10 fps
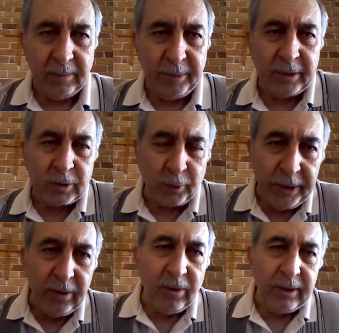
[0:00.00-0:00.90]
because
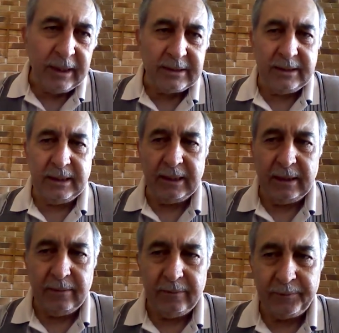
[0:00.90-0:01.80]
we know that
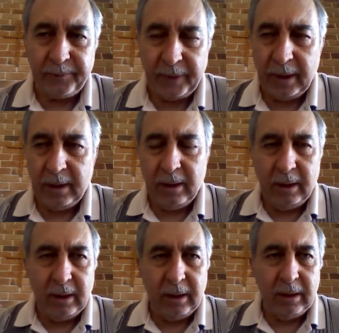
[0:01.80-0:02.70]
the
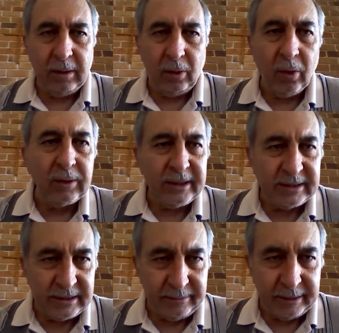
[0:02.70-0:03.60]
Old
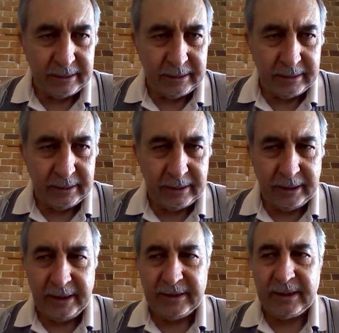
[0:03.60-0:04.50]
Testament
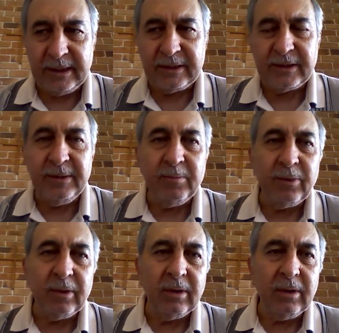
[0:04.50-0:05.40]
is a
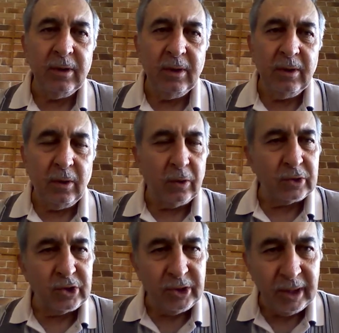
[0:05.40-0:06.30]
symbol or
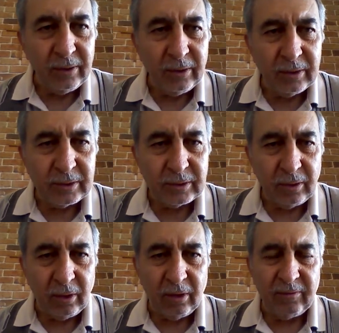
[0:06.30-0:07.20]
shadows
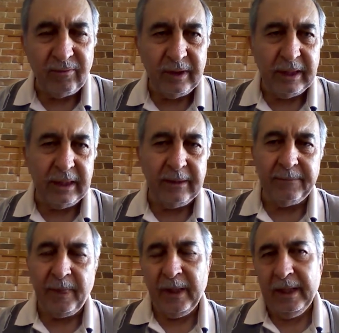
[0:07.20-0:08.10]
of the
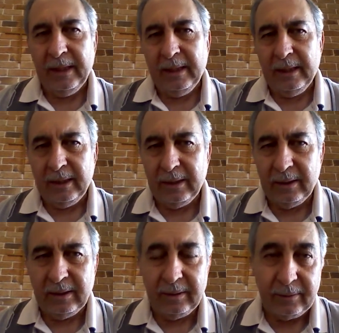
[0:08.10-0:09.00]

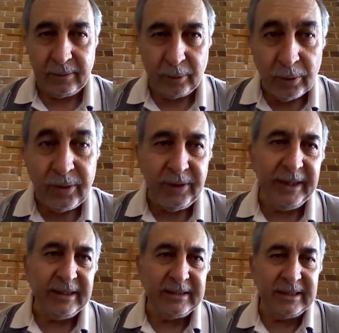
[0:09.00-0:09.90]
good
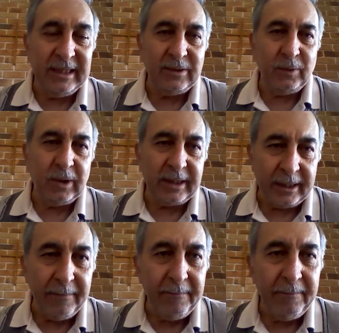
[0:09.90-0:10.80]
things that will
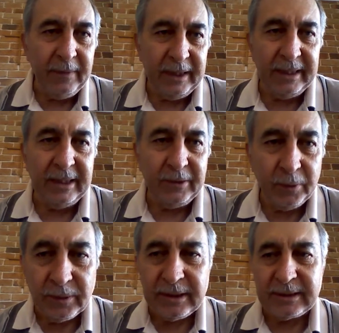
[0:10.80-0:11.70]
come in the
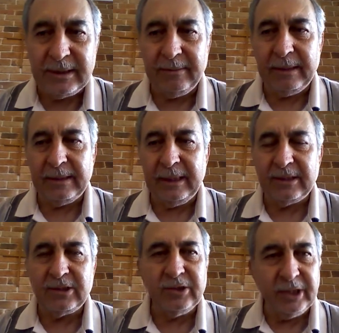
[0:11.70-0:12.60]
New Testament.
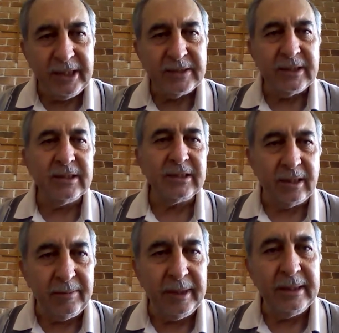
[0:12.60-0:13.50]
That's Jesus
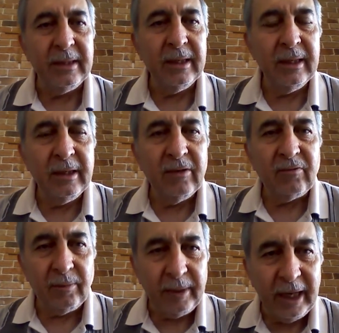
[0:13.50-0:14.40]
coming
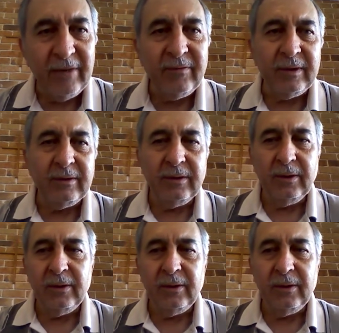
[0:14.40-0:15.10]
from heaven